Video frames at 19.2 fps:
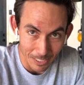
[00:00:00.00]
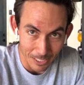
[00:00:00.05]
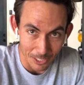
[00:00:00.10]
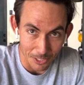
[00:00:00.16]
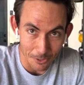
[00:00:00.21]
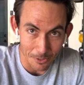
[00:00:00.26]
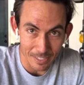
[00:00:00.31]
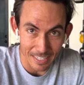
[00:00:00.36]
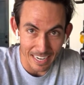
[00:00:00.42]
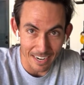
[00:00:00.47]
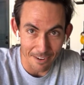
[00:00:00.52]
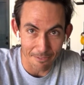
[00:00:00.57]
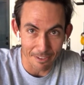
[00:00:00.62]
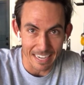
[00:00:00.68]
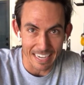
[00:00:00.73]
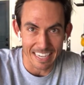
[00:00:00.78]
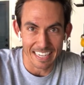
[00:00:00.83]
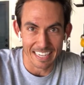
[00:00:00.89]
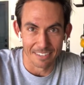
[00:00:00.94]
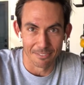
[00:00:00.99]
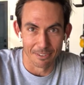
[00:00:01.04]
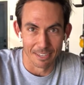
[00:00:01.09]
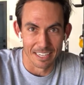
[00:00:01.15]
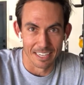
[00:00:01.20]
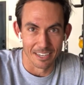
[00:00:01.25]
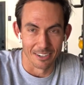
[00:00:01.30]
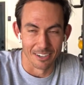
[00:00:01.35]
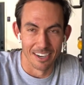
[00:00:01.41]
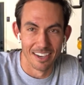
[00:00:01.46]
Do a day of eating
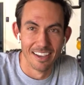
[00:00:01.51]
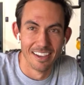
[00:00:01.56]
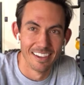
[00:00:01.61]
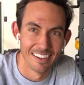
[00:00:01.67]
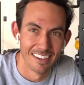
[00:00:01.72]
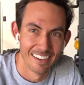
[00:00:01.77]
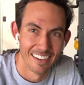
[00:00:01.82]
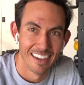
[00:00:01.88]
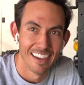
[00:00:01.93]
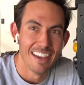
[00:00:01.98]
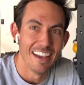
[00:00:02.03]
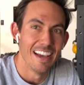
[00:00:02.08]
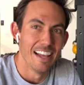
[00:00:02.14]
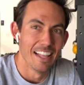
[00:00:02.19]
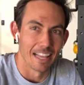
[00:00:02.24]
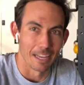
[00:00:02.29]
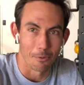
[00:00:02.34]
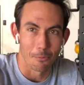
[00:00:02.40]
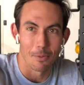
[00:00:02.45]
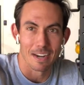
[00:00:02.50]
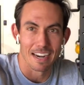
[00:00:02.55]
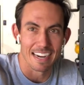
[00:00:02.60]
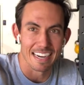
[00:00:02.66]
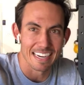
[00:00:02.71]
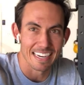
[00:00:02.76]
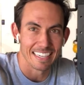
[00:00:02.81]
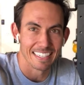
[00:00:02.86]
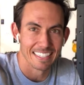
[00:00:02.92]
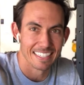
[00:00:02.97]
video, like what I
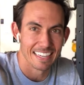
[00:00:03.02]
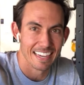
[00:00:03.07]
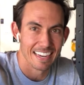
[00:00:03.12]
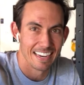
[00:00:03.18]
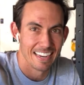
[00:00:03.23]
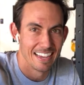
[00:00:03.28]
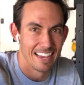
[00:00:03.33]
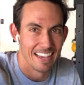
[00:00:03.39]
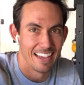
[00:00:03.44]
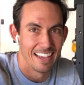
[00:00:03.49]
eat in a day.